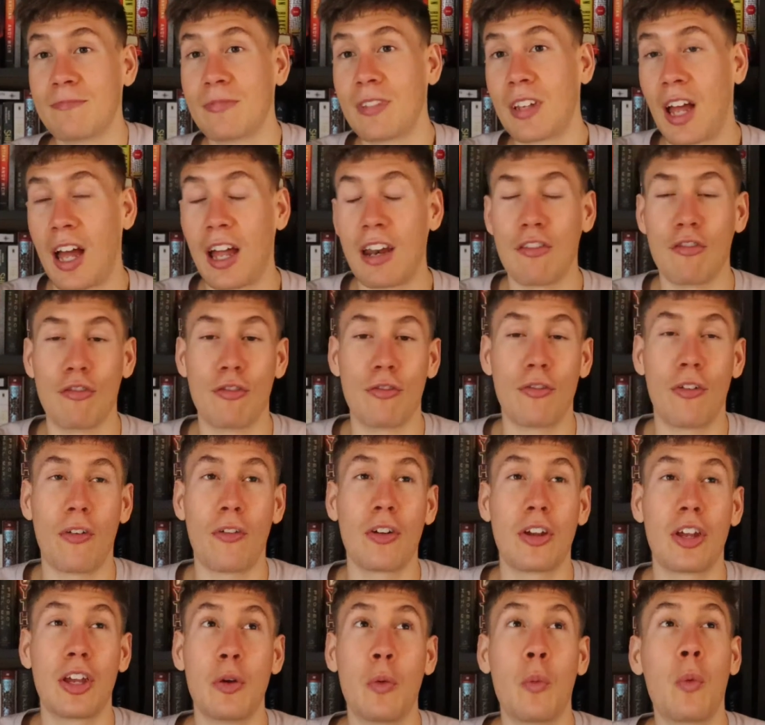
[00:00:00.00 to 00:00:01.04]
kind
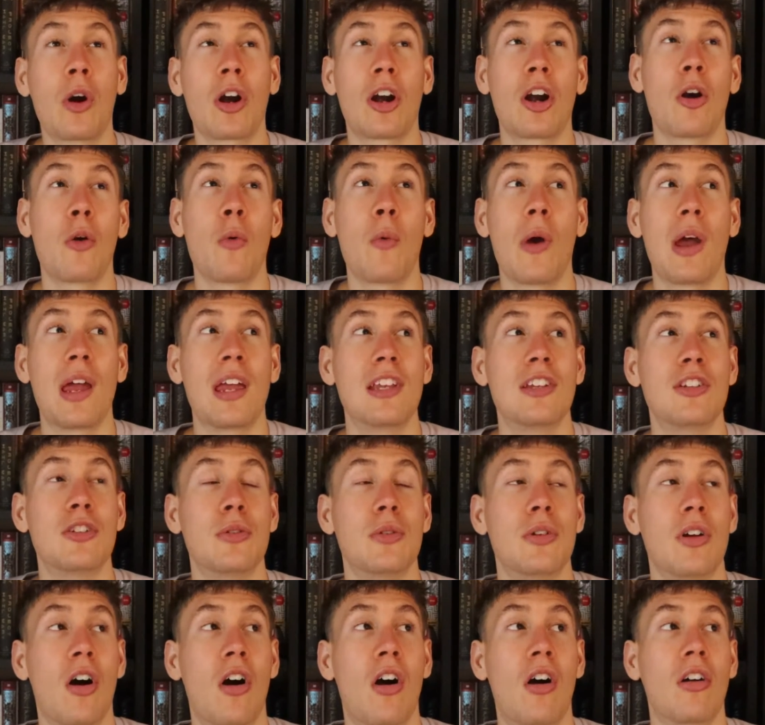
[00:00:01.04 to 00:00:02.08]
of work her way into
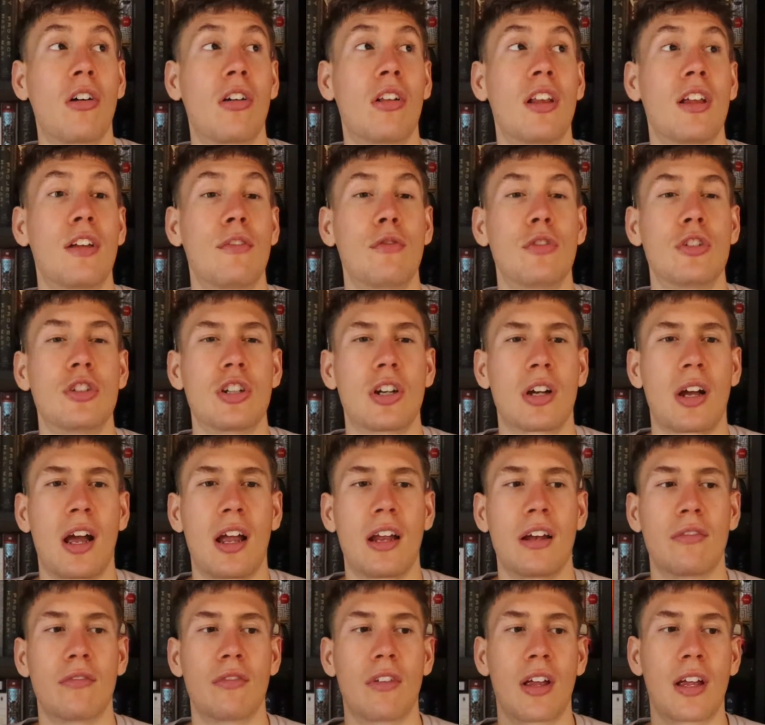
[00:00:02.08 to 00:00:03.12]
an enclave, which are
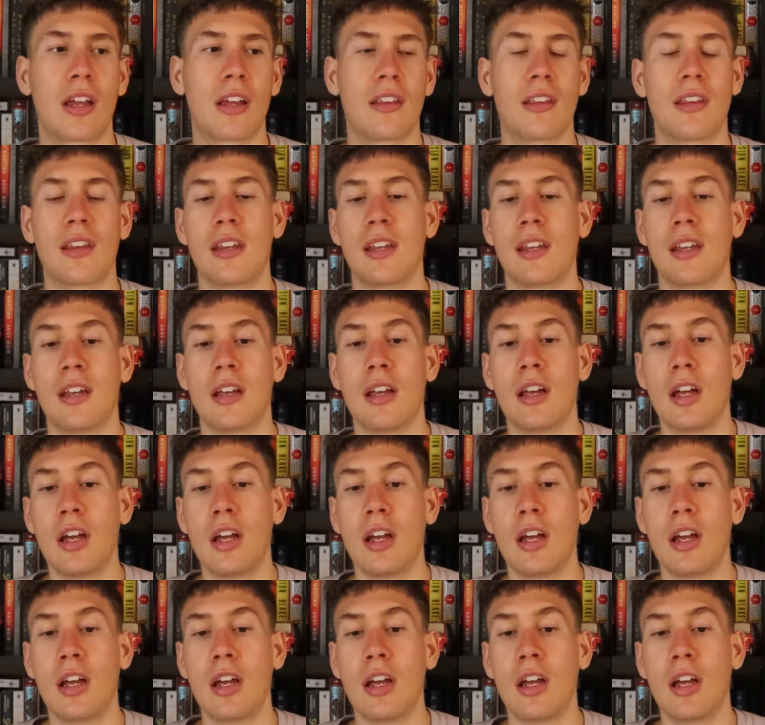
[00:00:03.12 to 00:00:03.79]
kind of like the